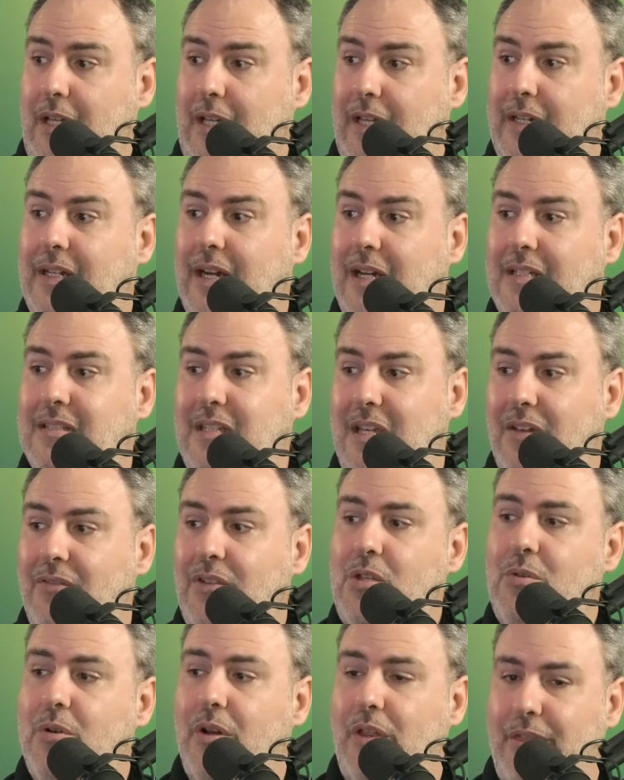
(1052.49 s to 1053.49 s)
And God's
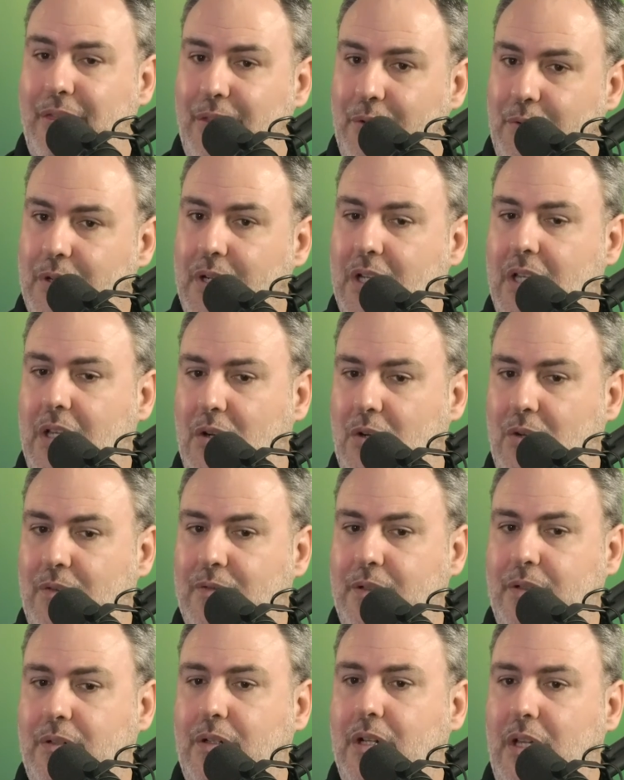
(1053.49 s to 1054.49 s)
given you authority
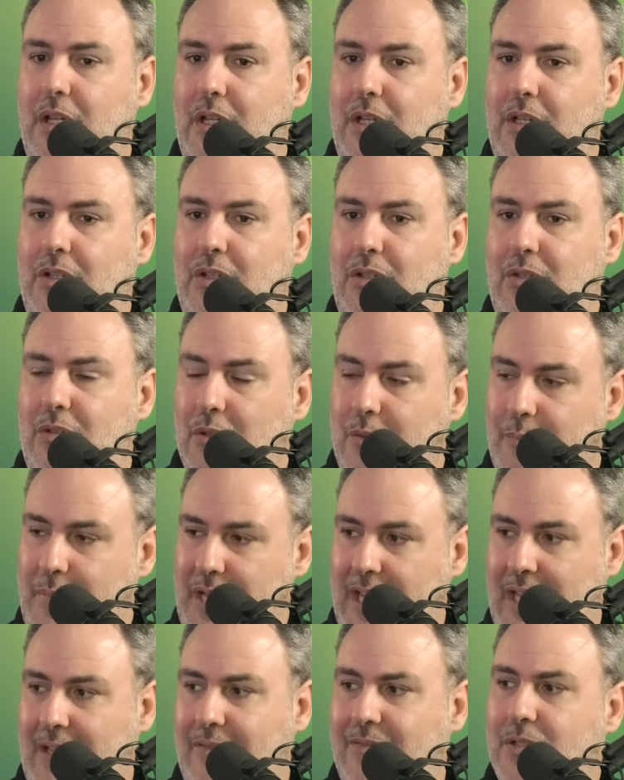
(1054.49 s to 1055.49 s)
over your
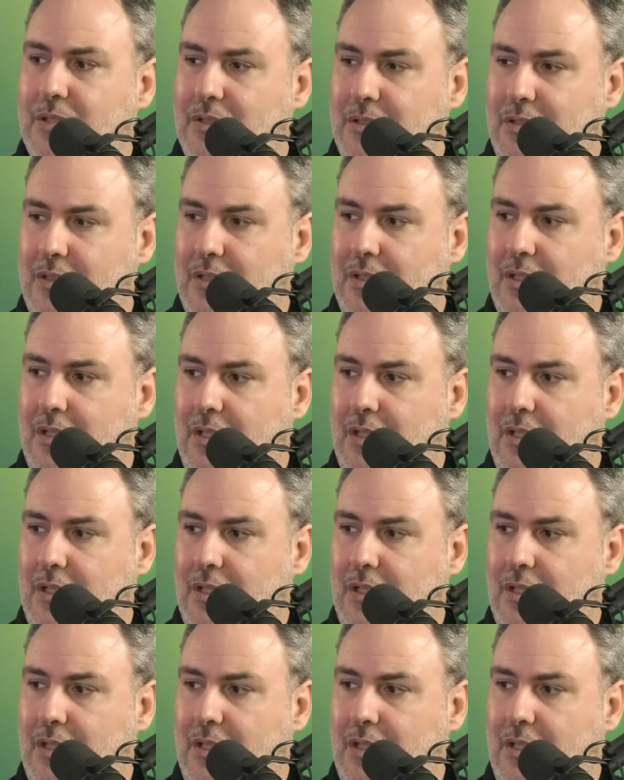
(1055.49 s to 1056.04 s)
behavior,